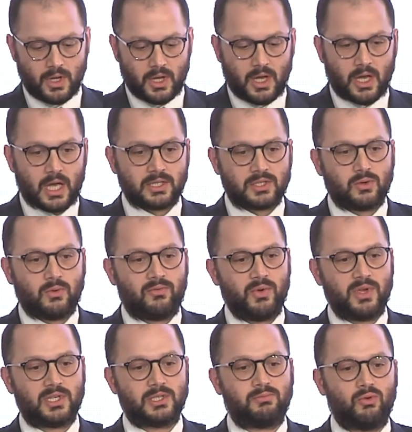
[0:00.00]
And so if
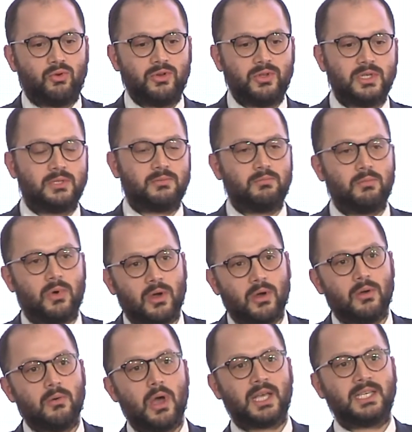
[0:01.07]
we explore these
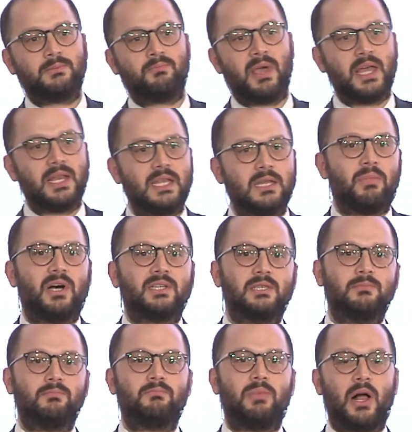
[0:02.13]
expanded
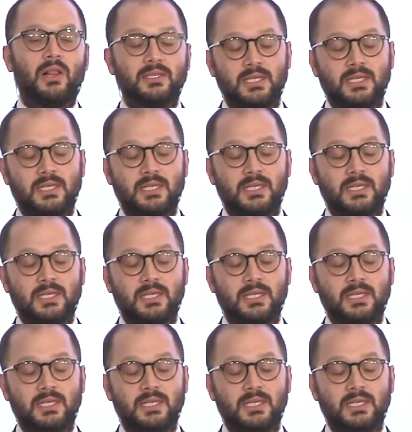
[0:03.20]
policy